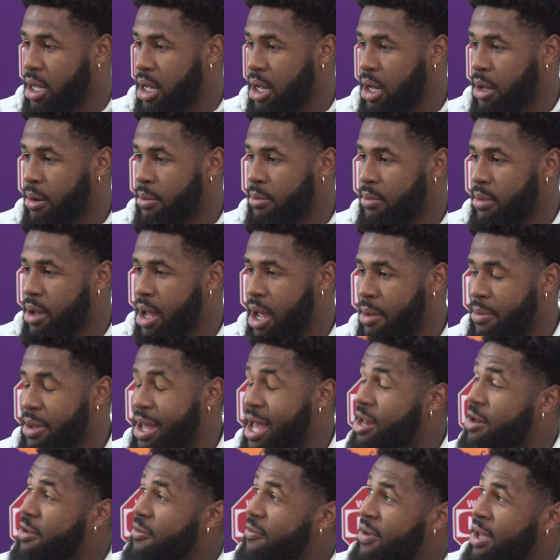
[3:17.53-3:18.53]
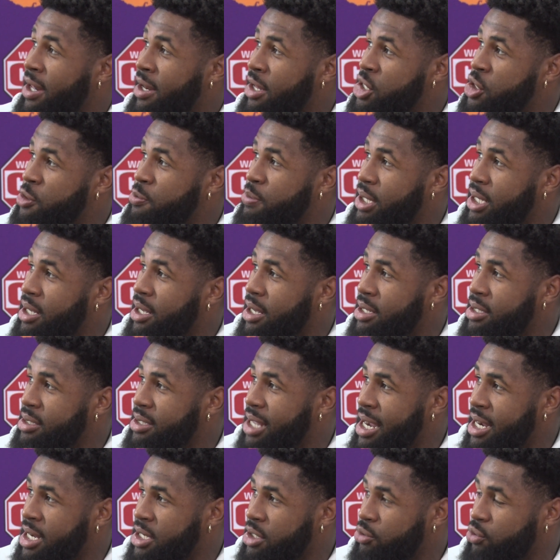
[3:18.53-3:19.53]
I'm at an advantage because
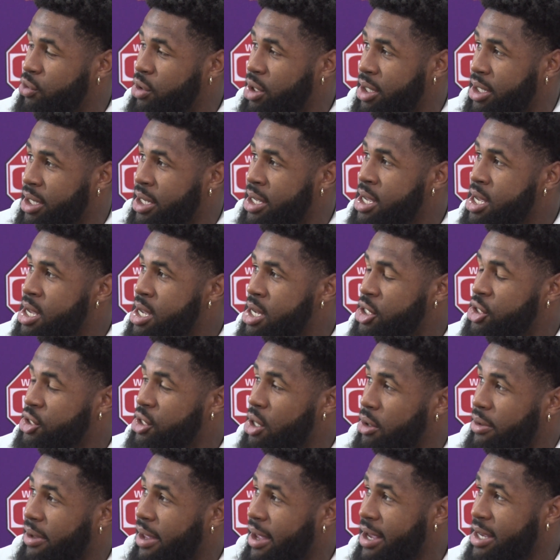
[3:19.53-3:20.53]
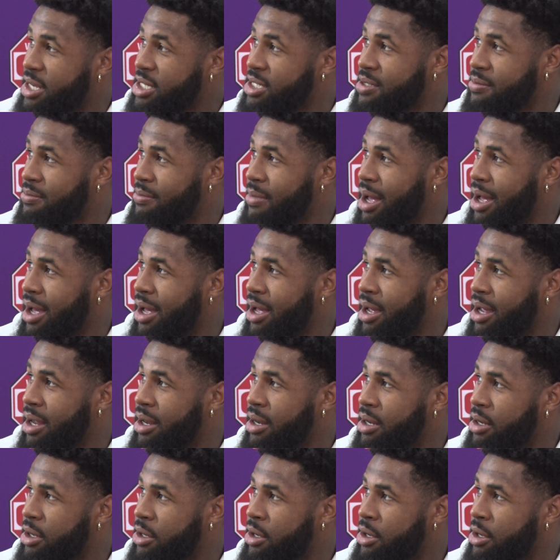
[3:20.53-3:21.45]
I can really showcase my,